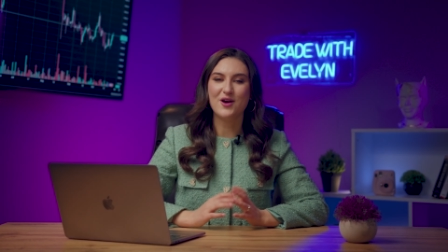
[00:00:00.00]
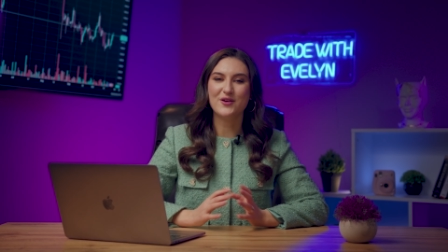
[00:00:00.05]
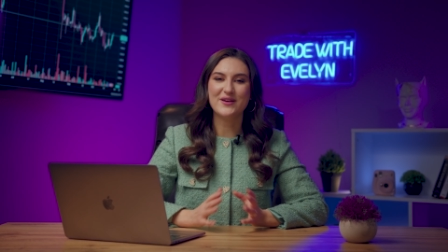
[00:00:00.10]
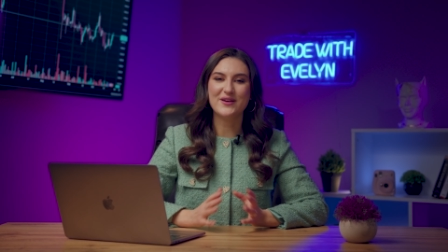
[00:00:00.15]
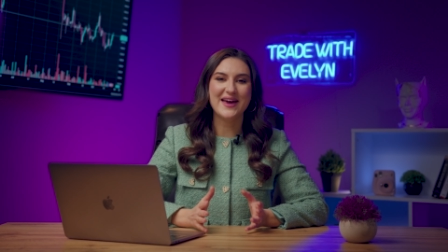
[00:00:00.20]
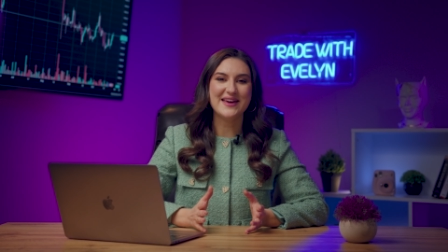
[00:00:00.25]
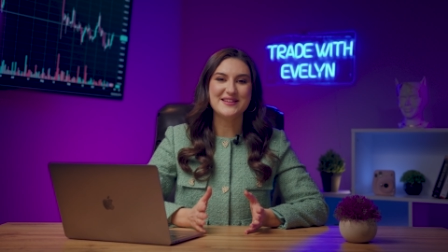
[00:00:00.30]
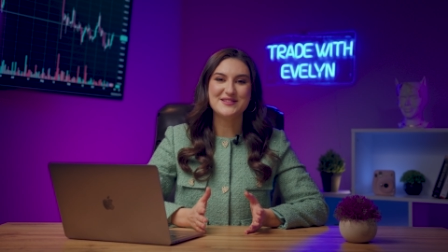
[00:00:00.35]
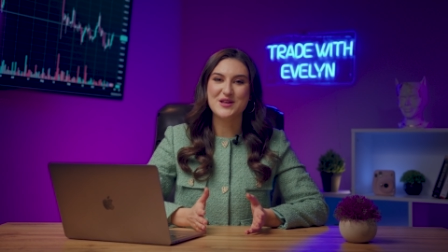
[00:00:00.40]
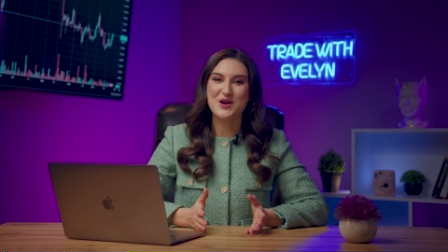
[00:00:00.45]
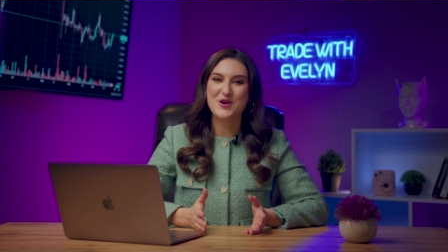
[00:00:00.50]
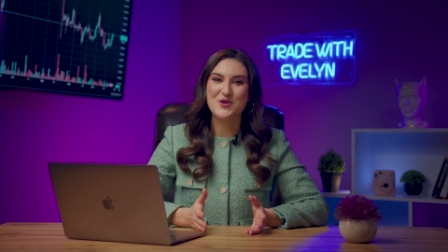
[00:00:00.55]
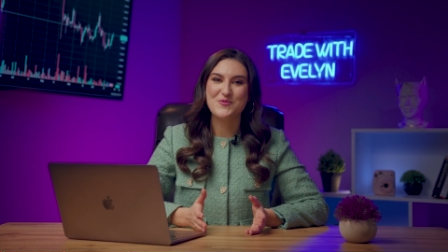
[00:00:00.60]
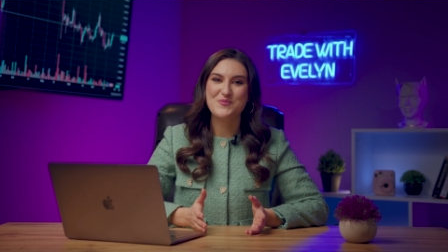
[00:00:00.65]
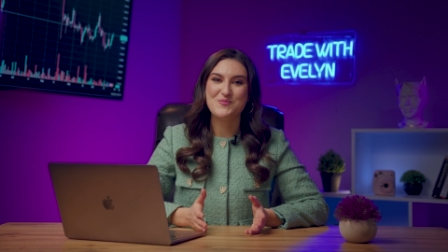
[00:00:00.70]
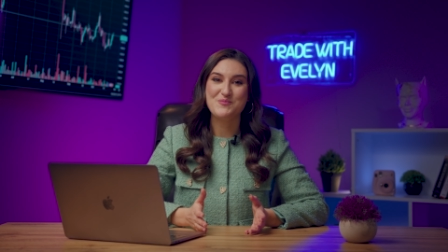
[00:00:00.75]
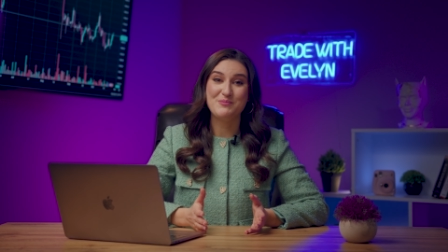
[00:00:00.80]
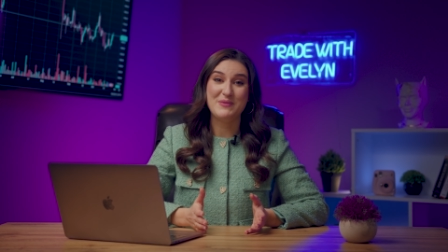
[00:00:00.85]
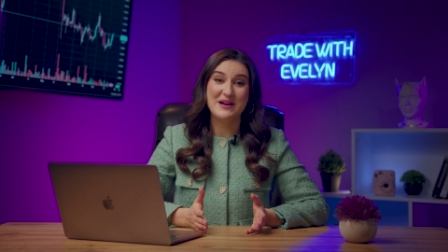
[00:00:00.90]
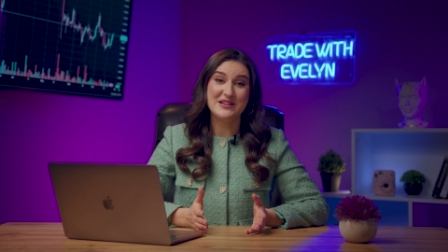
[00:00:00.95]
Okay, so
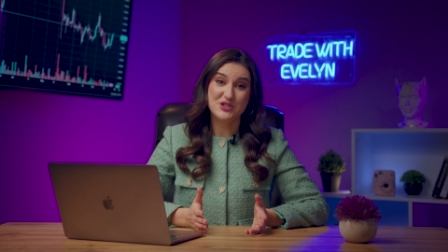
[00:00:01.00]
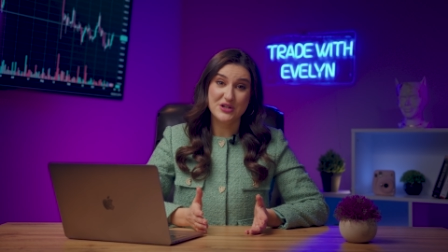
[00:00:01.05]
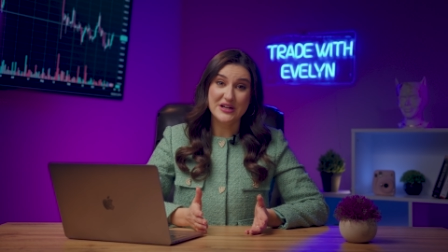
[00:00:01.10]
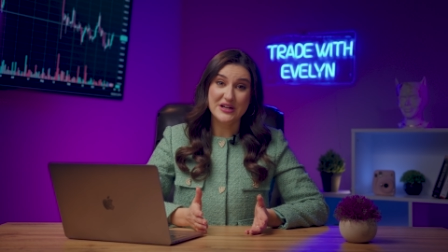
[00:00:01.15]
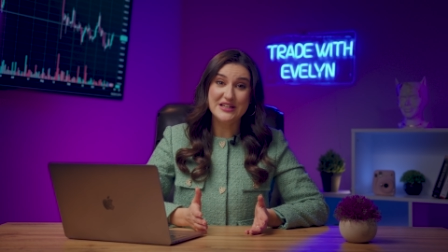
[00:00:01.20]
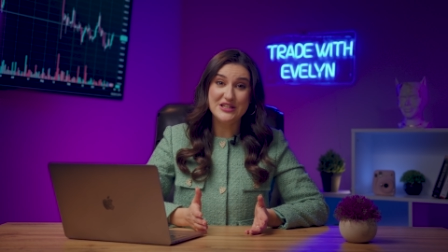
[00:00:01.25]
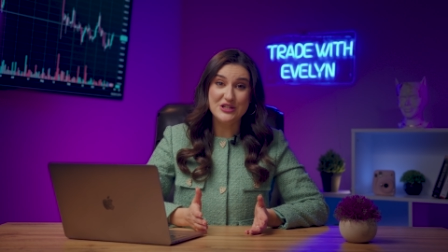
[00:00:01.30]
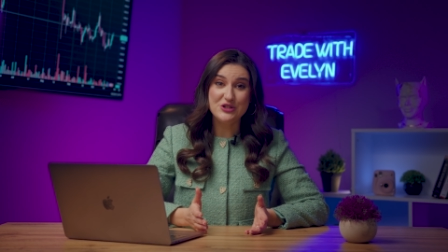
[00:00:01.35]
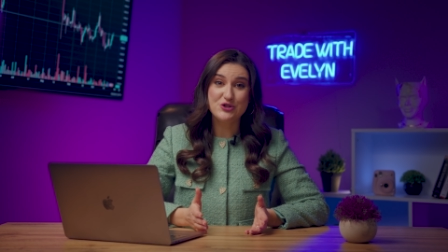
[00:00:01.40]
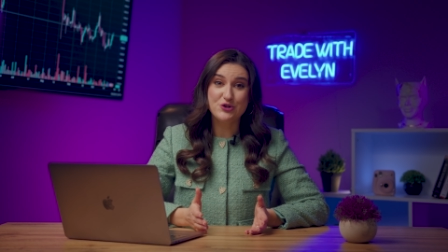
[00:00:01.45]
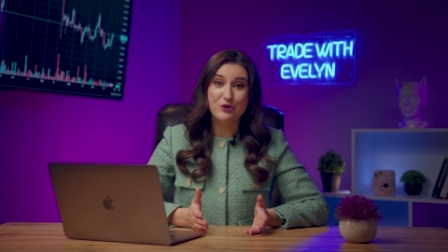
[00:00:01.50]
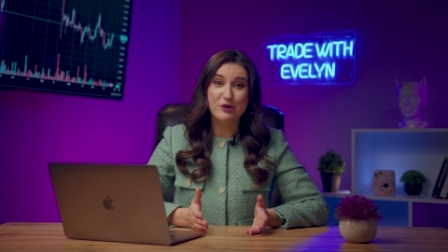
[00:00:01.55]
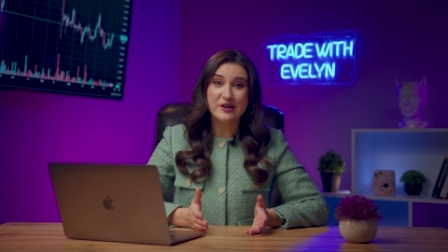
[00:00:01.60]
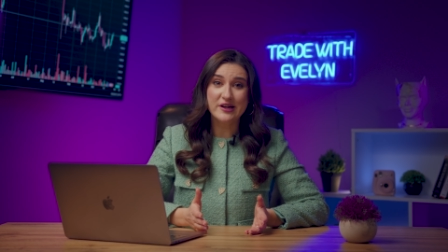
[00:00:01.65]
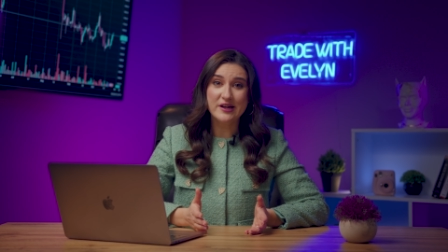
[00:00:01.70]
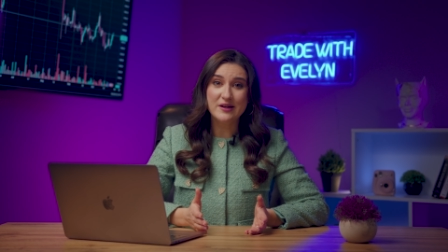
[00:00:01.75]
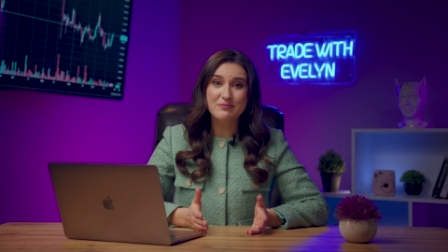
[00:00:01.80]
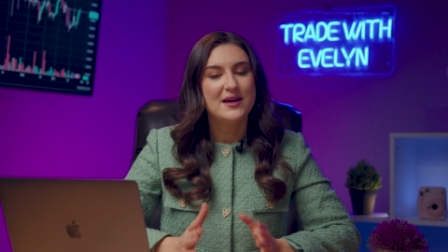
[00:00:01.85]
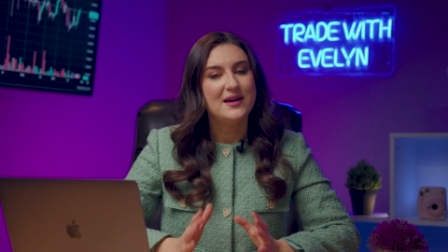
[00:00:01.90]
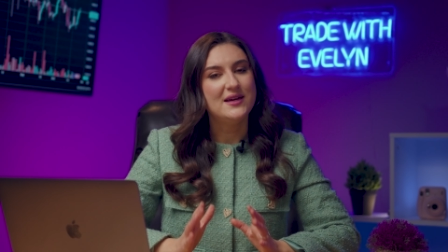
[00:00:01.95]
my trading
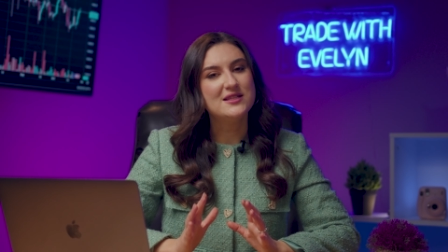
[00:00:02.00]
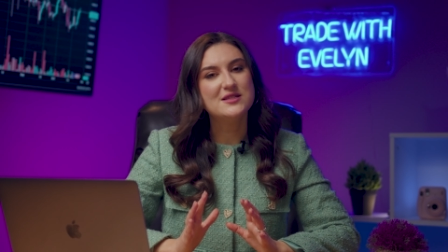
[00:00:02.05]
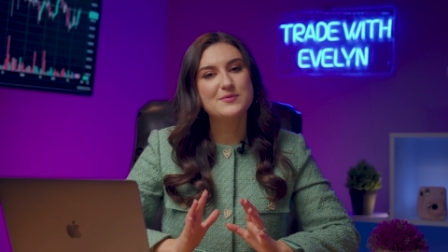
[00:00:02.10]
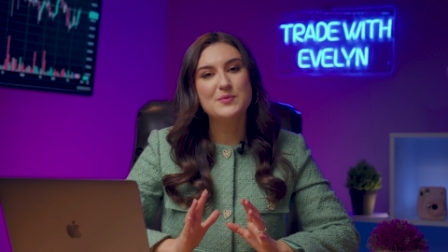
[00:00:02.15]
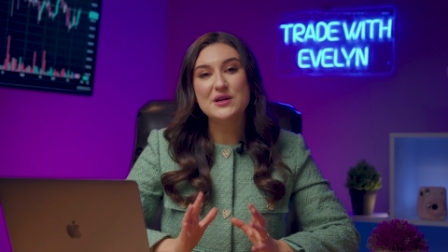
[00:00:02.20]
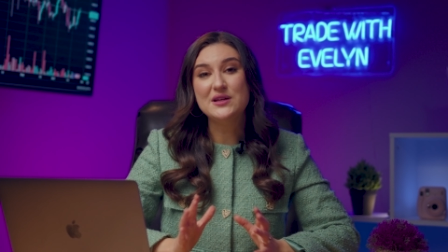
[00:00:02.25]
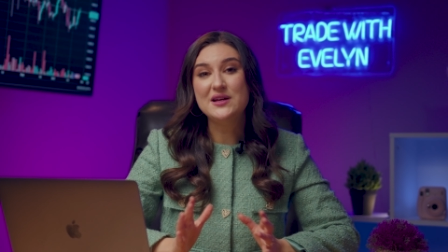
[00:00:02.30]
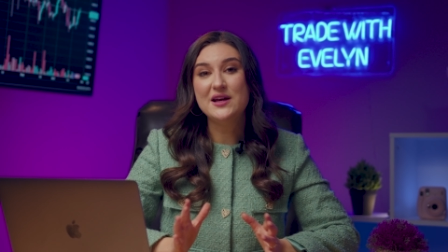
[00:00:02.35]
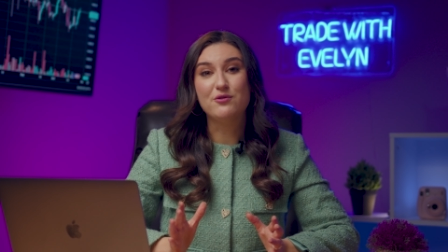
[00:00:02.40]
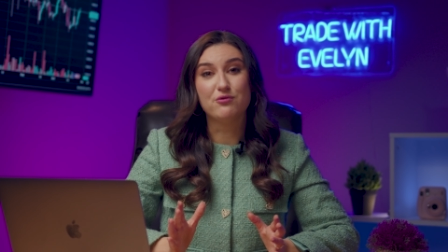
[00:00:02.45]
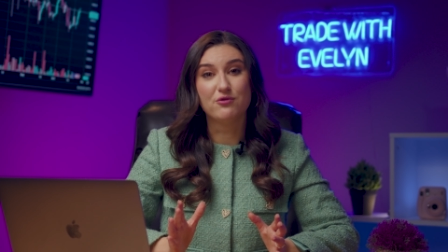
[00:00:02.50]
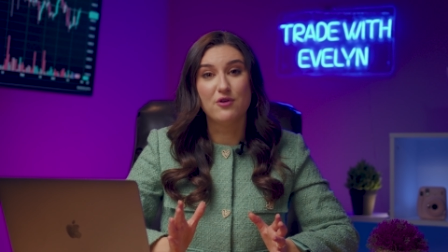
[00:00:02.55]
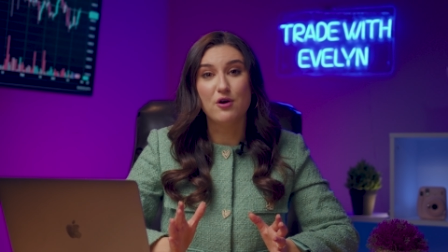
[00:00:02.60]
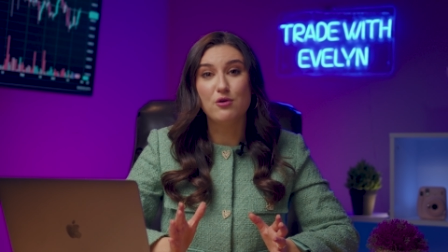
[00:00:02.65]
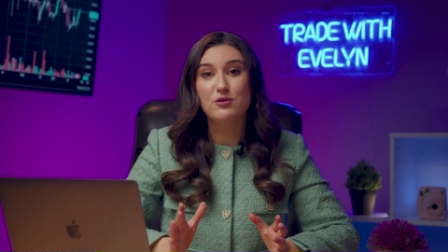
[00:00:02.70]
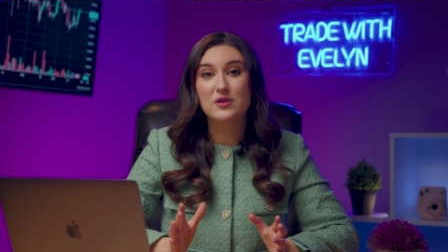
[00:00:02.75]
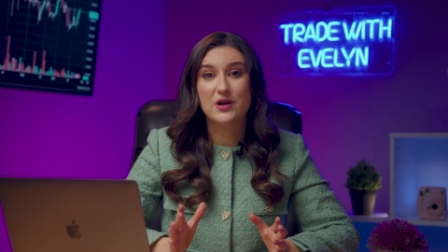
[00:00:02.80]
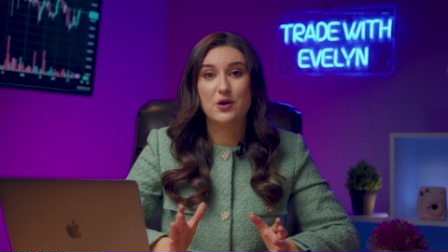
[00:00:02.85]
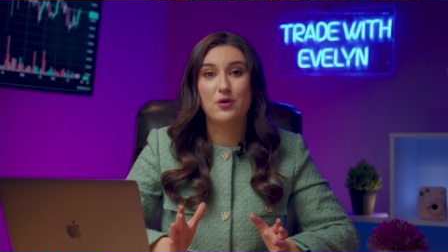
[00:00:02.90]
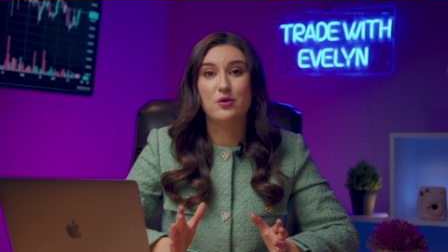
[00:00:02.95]
journey, it's been a
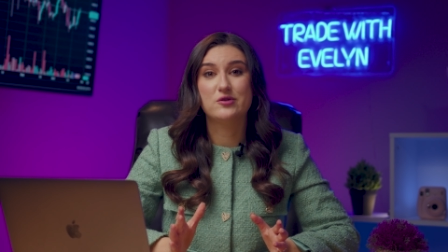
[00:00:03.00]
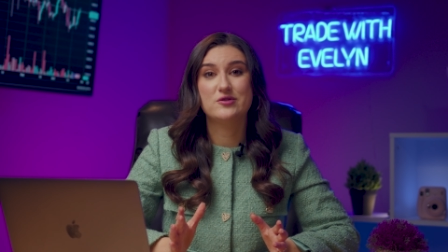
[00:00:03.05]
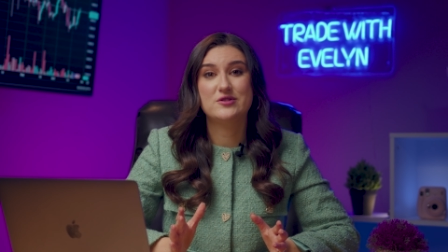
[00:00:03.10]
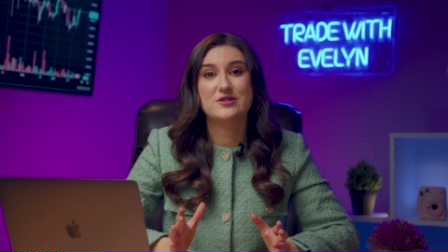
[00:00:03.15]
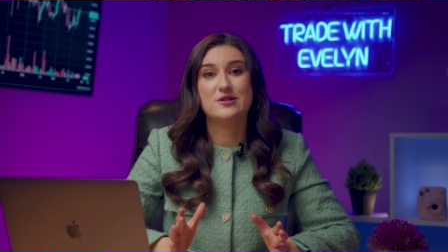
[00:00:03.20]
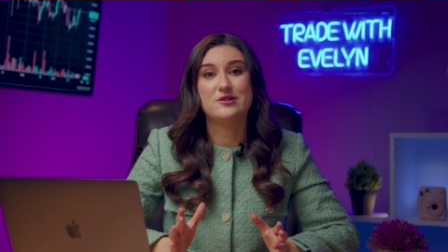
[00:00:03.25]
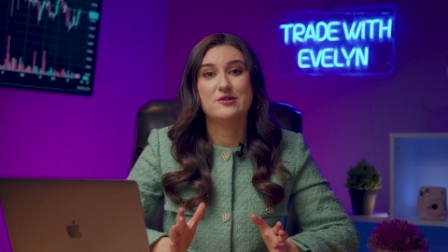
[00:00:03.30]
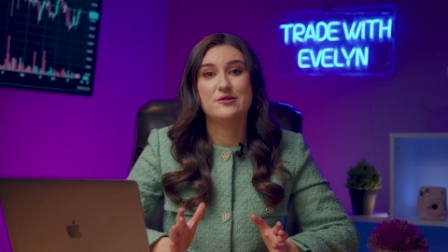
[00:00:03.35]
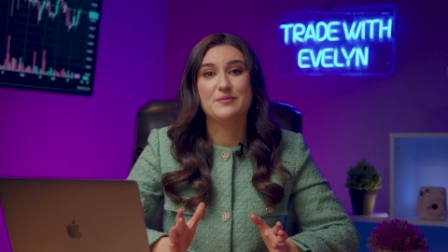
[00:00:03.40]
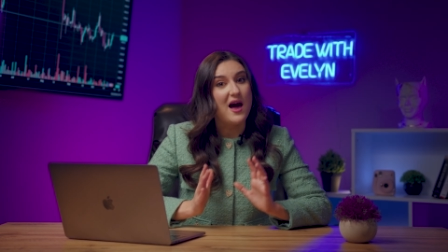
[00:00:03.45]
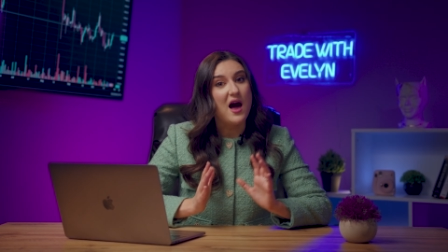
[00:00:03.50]
roller coaster.